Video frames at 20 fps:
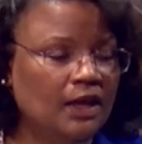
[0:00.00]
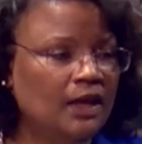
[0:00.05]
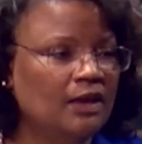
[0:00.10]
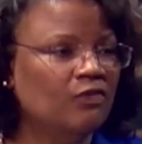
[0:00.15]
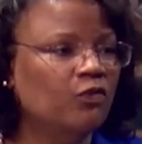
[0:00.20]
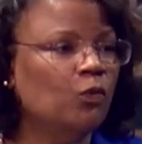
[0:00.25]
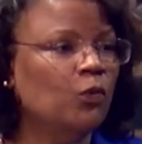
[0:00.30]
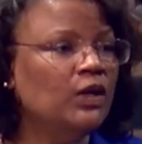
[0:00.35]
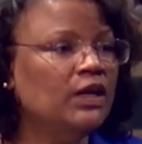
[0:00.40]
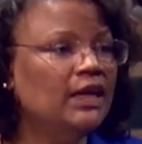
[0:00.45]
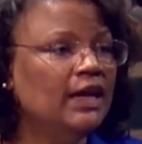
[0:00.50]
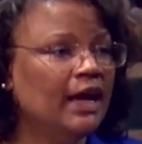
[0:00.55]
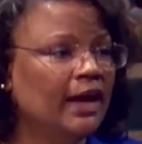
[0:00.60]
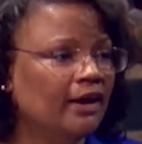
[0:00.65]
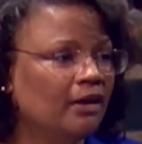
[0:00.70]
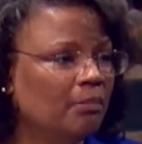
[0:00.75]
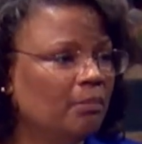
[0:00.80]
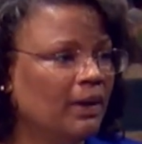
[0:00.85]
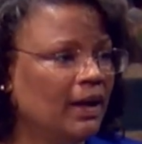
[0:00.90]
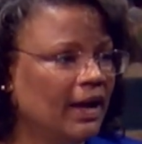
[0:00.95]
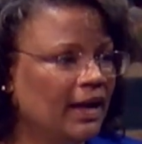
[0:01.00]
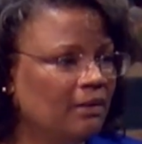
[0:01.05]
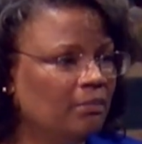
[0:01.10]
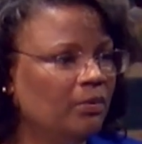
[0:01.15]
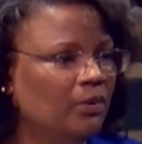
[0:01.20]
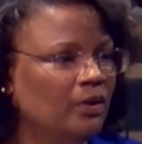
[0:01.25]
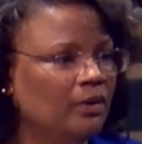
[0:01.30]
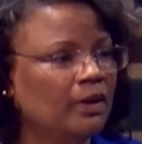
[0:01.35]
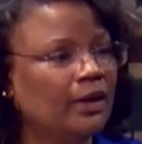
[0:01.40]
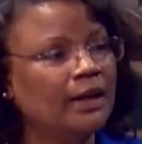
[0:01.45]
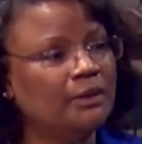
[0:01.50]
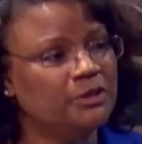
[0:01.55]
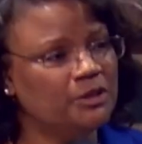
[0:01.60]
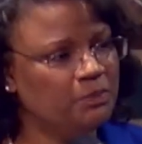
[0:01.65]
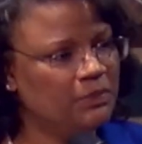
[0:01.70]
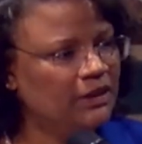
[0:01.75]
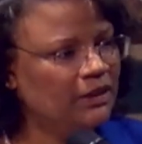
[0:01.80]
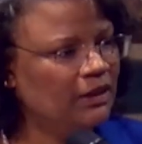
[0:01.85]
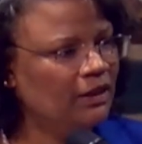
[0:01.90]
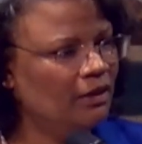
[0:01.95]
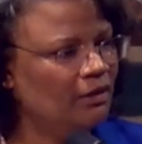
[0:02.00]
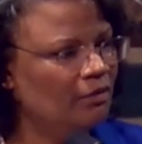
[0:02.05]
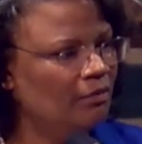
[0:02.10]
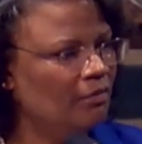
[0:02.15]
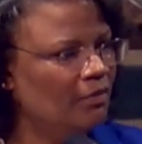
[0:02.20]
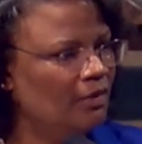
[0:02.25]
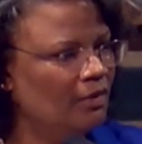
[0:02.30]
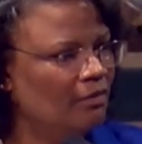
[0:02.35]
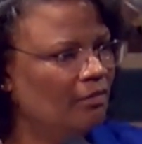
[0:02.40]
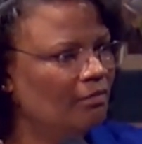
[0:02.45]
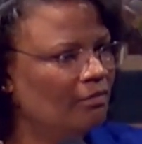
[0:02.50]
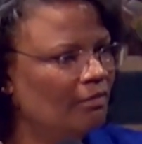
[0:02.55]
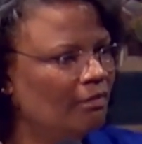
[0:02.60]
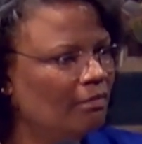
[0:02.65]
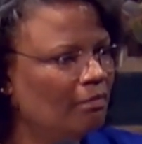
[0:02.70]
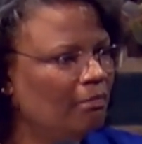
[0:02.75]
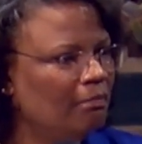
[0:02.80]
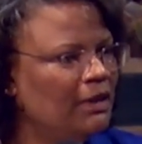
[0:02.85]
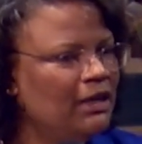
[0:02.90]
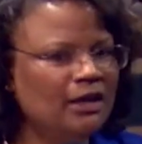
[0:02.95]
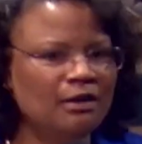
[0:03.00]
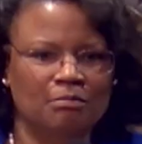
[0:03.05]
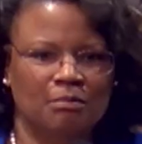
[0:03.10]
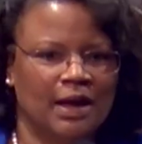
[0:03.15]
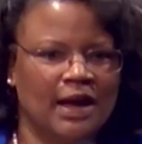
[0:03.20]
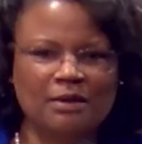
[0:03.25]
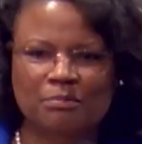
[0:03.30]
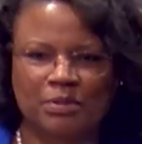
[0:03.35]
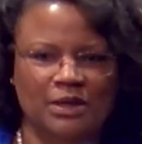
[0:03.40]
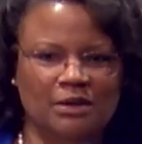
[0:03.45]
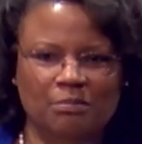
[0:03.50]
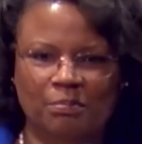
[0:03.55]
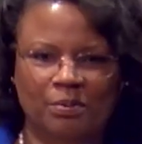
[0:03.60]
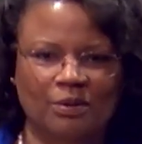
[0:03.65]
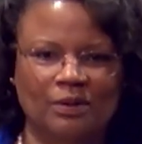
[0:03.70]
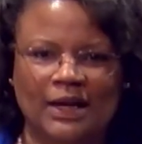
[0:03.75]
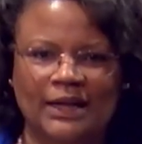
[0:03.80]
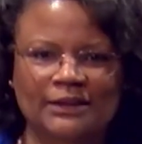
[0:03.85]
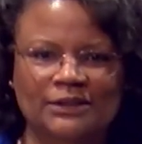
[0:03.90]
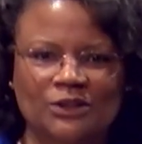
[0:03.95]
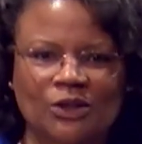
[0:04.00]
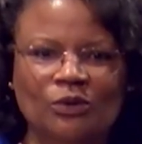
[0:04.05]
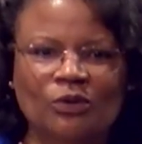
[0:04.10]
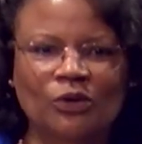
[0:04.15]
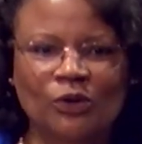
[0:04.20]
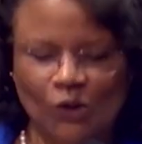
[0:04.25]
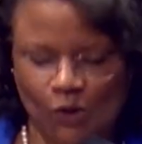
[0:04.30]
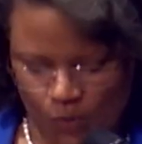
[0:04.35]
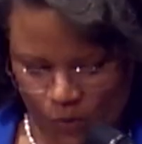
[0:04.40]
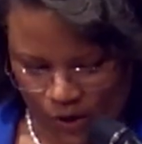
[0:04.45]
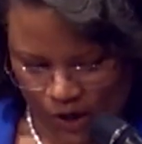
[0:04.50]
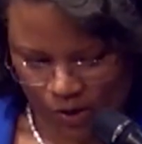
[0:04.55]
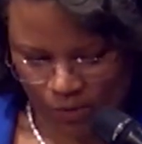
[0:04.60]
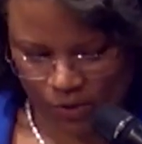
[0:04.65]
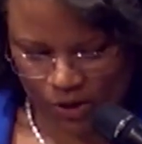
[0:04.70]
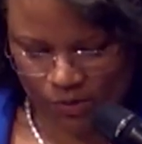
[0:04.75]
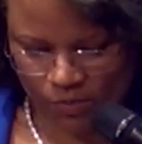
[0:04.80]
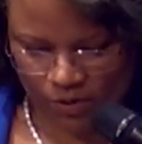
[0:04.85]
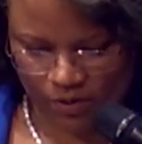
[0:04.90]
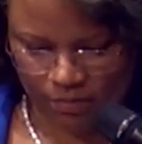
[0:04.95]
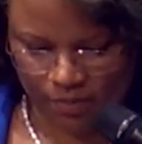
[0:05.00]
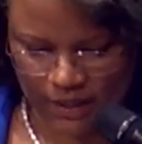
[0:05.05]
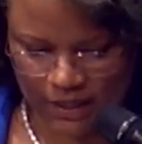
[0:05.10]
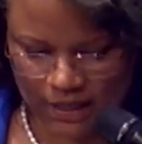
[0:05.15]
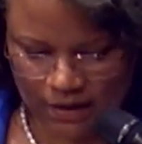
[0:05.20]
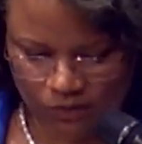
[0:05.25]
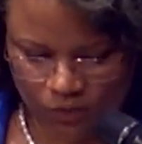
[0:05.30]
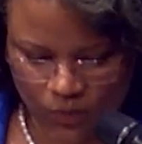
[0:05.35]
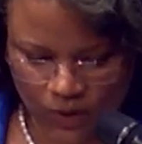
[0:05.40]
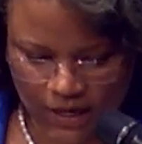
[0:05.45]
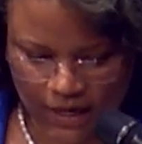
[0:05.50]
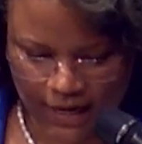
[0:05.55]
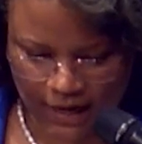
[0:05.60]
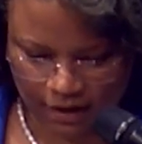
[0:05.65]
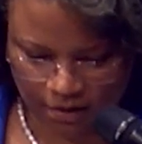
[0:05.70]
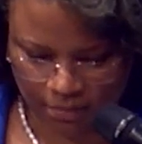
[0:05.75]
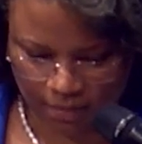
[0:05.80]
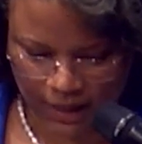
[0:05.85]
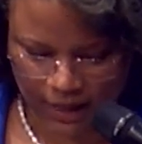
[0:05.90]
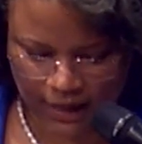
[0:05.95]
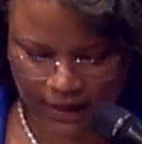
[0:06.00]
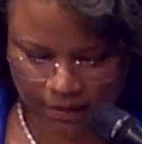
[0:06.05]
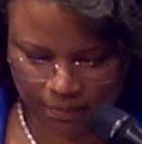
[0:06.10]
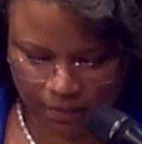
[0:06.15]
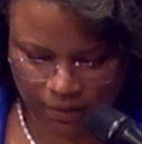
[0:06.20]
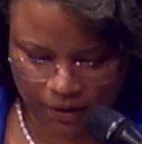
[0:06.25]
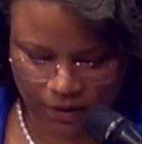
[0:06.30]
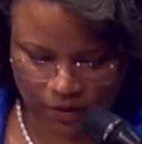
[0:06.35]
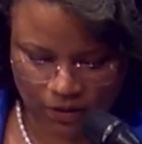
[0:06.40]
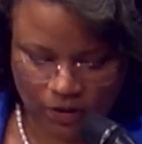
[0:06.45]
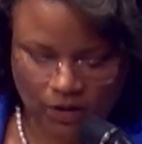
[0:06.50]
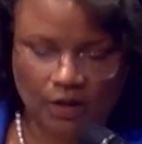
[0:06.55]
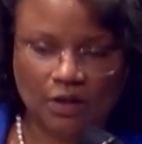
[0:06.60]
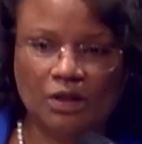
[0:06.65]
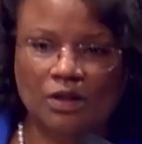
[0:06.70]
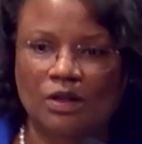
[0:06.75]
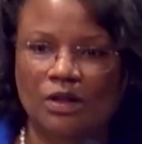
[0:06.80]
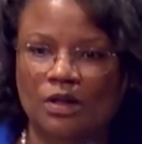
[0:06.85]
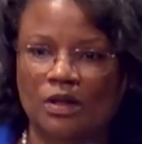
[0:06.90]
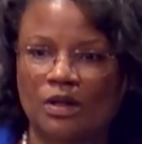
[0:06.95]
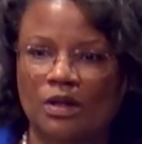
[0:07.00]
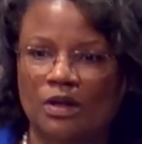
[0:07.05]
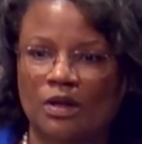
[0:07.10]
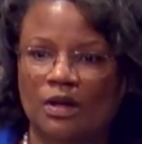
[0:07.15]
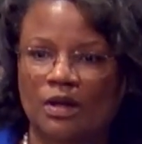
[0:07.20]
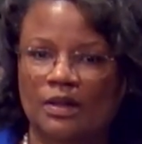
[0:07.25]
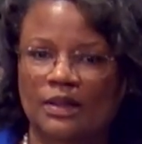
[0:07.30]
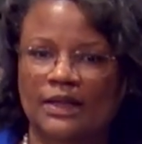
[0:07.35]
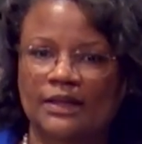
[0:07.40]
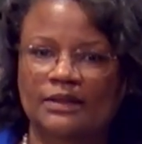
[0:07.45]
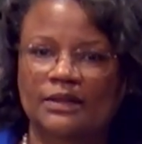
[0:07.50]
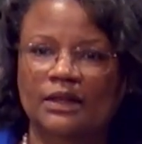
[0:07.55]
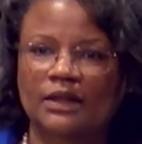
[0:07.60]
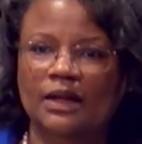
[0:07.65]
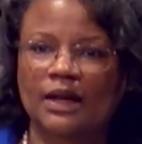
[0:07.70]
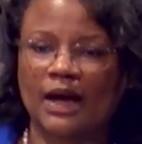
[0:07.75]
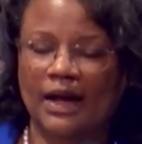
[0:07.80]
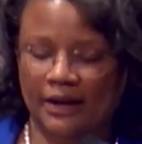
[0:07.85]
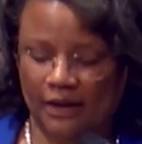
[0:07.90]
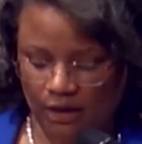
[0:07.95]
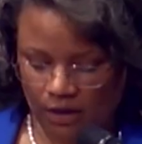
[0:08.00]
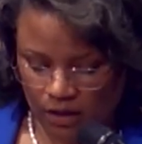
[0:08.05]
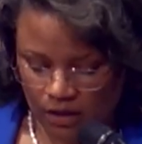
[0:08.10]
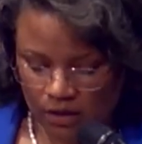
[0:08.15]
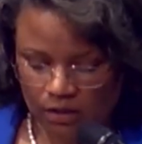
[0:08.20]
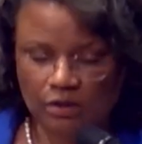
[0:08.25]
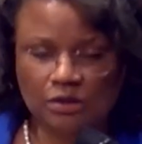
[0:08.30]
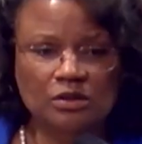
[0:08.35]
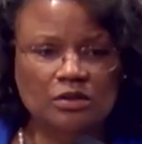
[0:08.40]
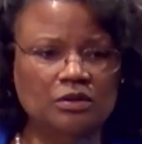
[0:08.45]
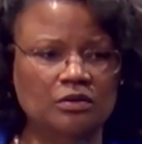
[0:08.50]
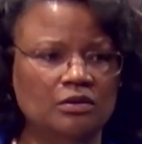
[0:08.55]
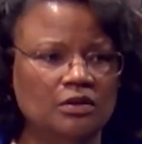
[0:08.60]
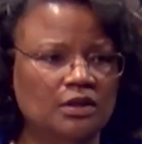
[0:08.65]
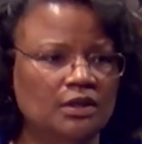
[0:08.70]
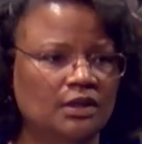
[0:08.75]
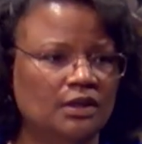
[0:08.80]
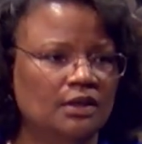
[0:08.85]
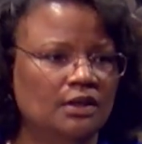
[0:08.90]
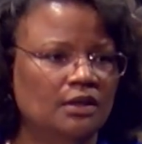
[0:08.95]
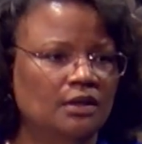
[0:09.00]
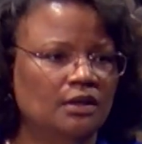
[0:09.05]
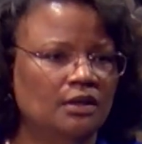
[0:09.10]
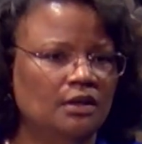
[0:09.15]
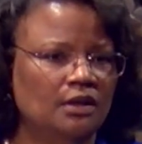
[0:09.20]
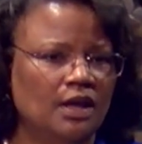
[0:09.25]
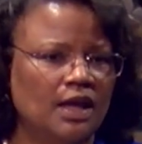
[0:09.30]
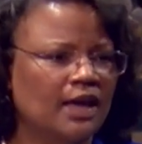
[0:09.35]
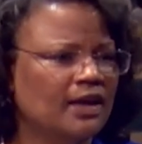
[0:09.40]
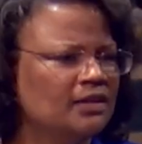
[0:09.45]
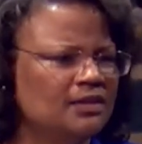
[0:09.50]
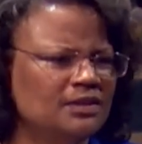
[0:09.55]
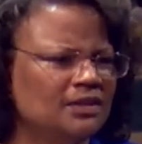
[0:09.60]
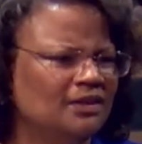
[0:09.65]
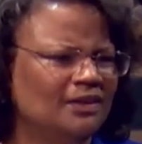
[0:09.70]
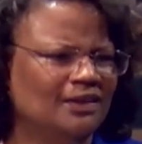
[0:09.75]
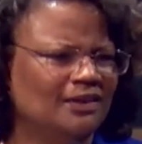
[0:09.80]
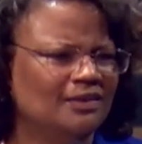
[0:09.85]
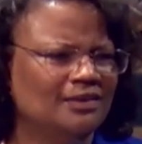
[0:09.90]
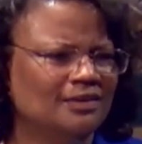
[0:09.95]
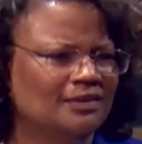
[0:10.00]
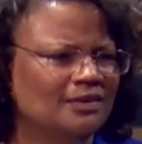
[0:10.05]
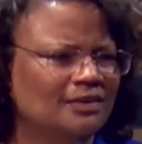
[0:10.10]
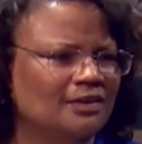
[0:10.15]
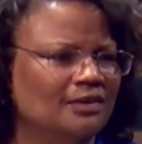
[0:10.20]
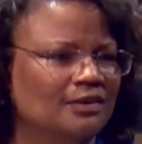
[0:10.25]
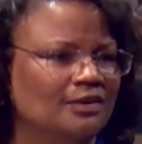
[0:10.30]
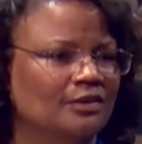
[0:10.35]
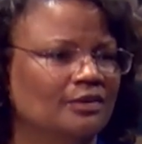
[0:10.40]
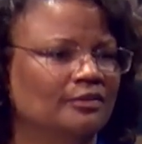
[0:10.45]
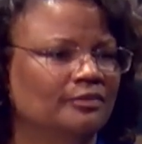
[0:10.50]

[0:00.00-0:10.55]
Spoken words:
if we had a Bible, and I'm speaking me and my people. I don't know where we would be if we had a Bible that did not include Exodus.